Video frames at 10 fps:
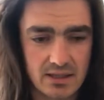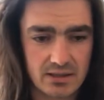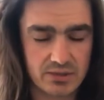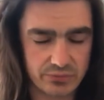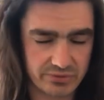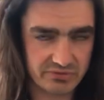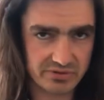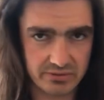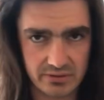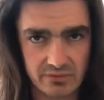this was the
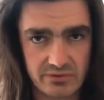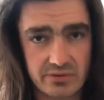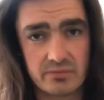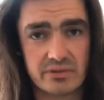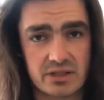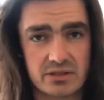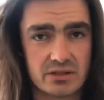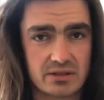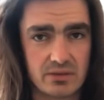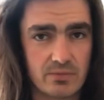result, and the result was actually
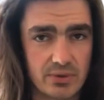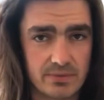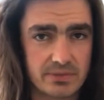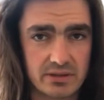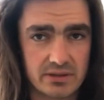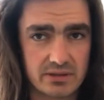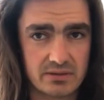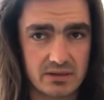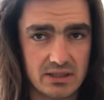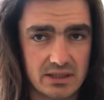so popular that
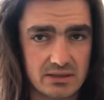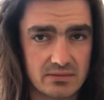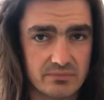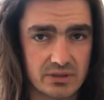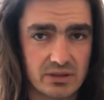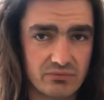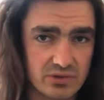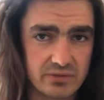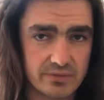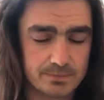he ended up building a
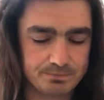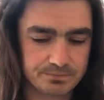run of them.